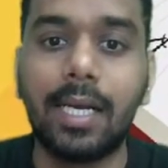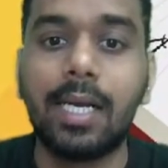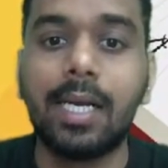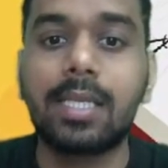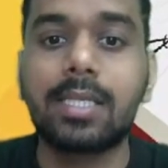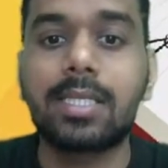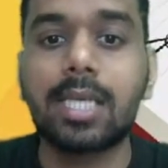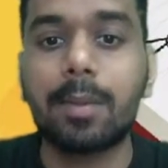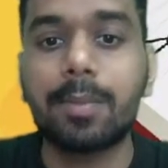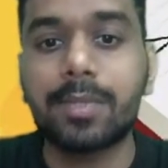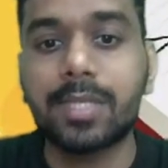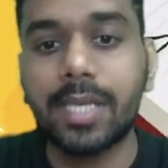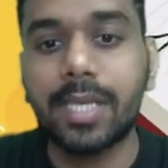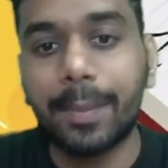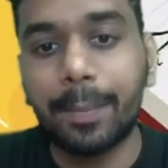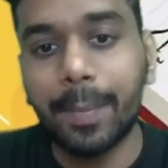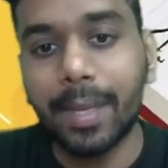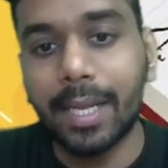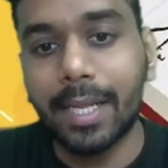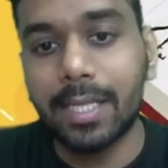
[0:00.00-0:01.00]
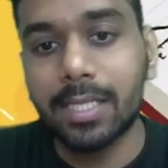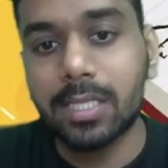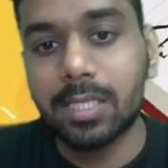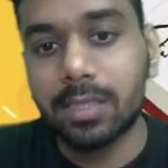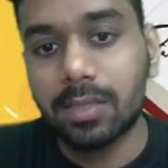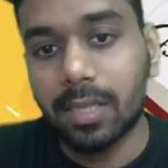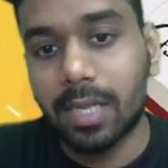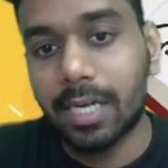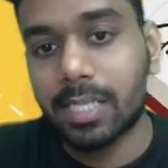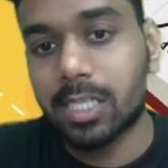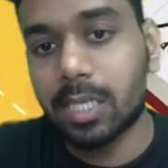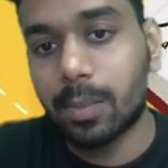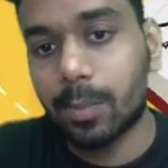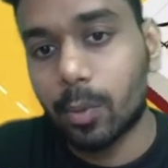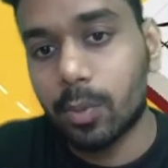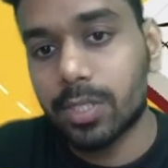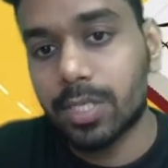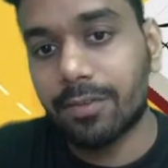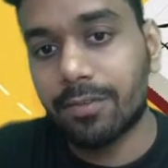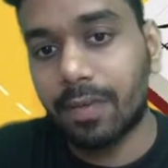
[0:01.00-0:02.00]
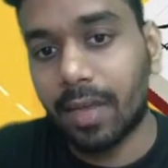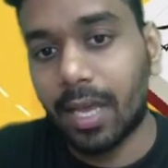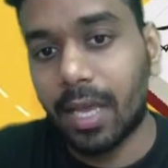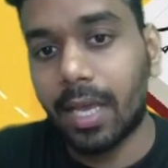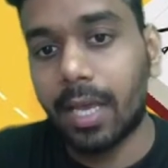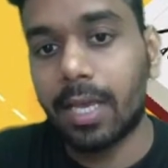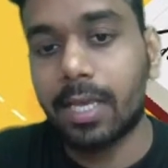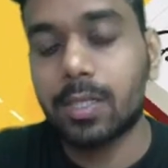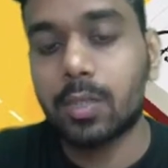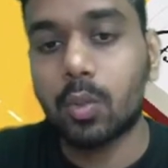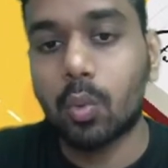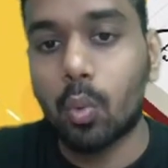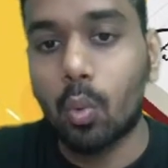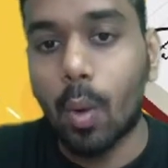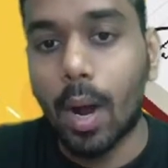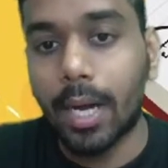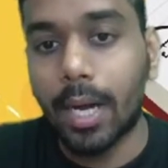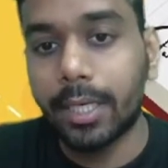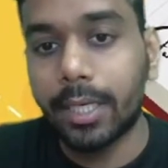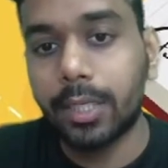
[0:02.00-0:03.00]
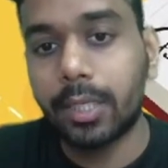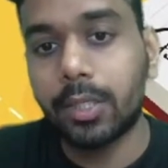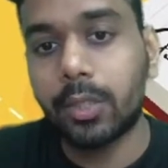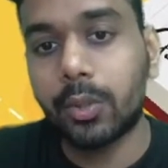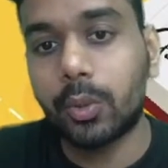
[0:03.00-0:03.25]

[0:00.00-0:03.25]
Subset means, let's suppose if A is one,